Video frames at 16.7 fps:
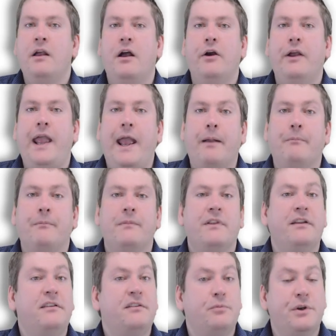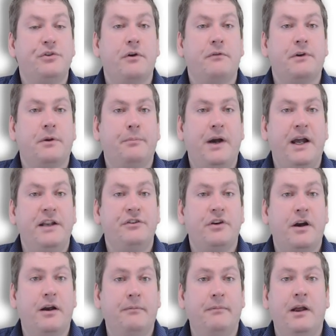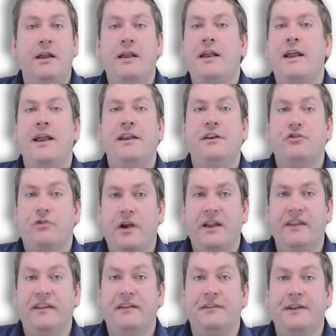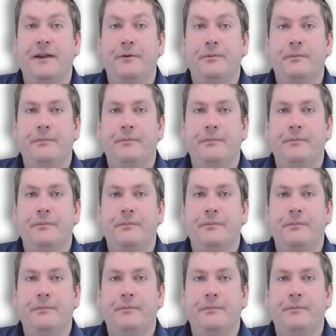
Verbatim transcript: Okay, let's switch over to PyCharm and try this out.